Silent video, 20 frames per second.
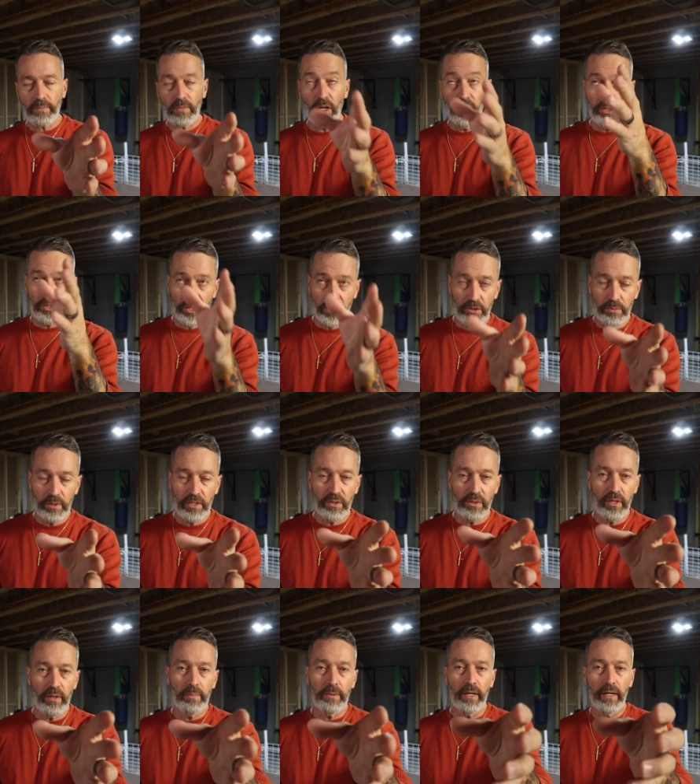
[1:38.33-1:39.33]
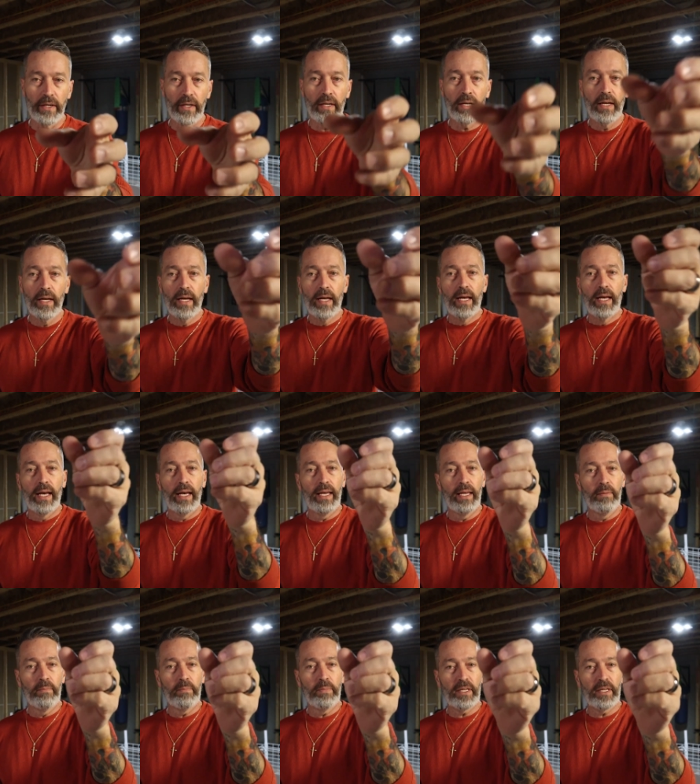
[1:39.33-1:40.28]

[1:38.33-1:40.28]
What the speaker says: or excuse me, the grip area. And